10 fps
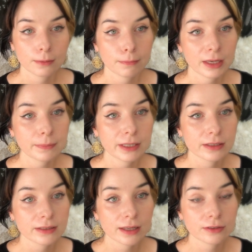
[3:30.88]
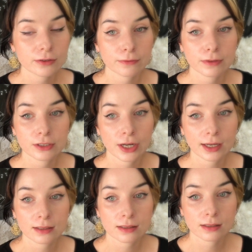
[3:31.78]
Maybe the center of the
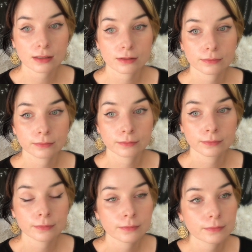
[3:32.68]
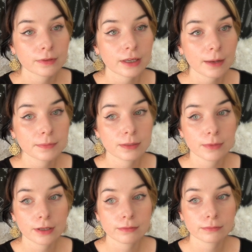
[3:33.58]
chest, the
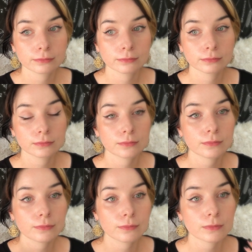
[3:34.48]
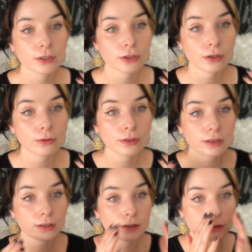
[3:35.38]
abdomen, the
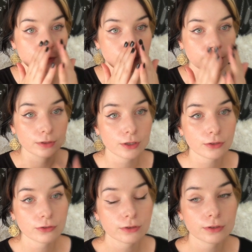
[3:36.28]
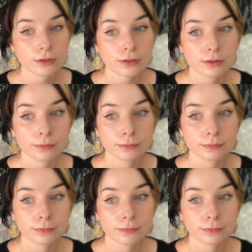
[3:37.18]
shoulders, or the nostrils.